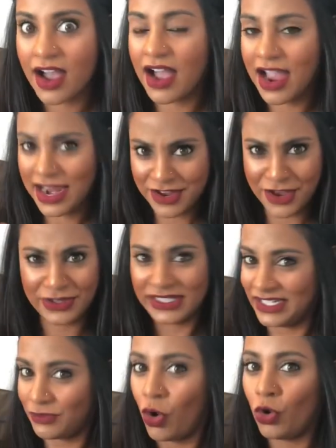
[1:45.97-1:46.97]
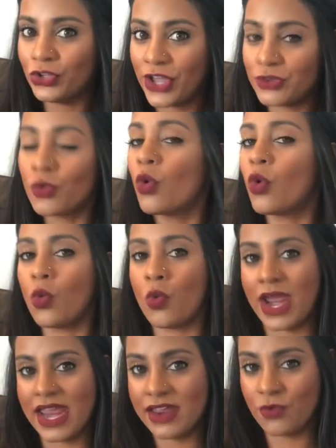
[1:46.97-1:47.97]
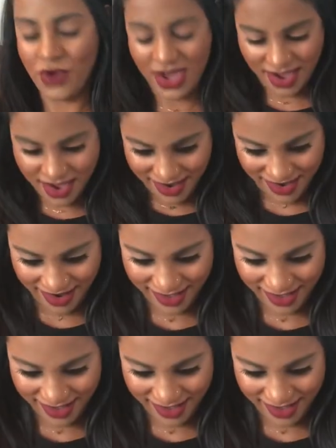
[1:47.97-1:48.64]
I know, hold on, wait.